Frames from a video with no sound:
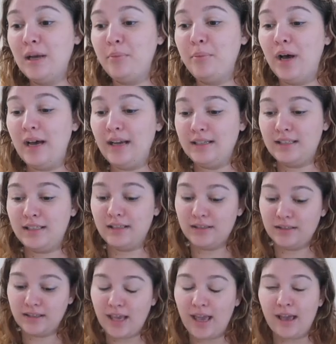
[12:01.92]
But
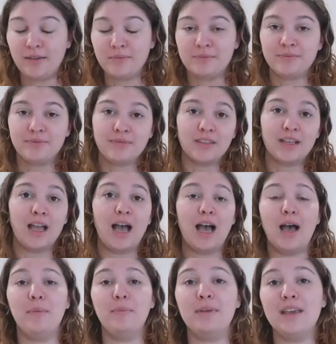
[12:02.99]
yeah,
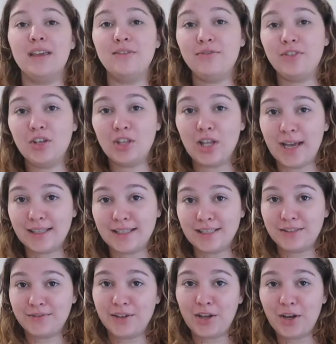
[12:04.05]
if you like this
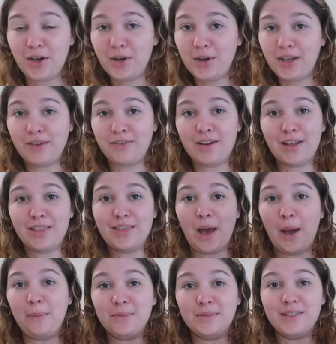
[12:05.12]
video, give it a
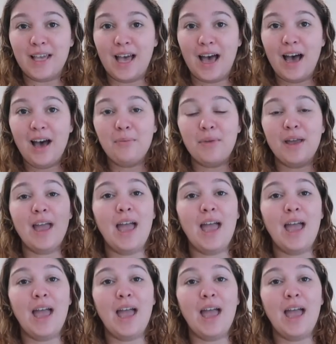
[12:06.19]
thumbs up